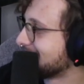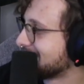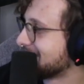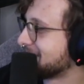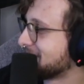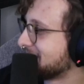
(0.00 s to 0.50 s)

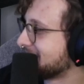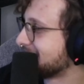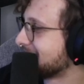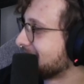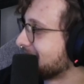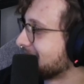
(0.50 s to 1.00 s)
Probably.
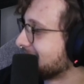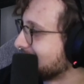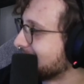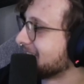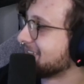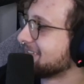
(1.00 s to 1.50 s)

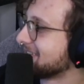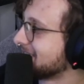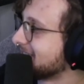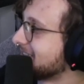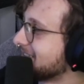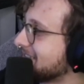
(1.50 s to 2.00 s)
When
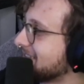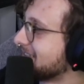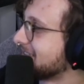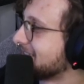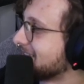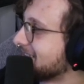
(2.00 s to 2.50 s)
I brought it
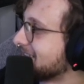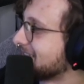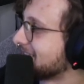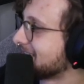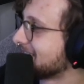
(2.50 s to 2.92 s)
back from the dead.